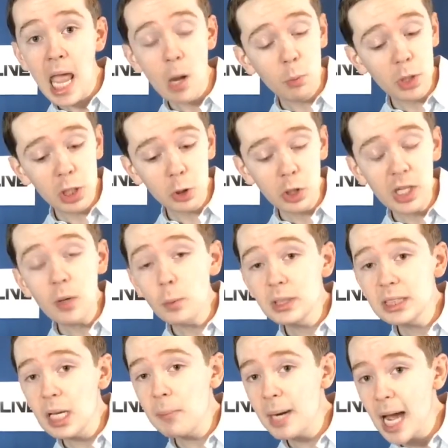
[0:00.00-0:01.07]
And when you look at
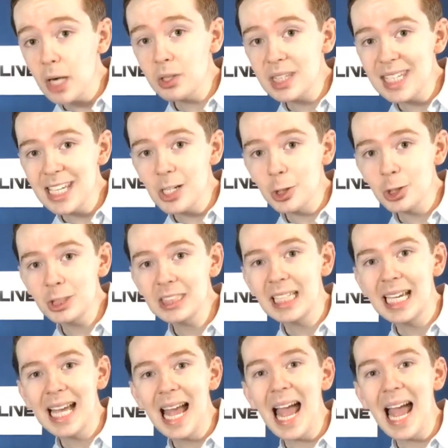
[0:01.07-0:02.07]
what's coming out in theaters,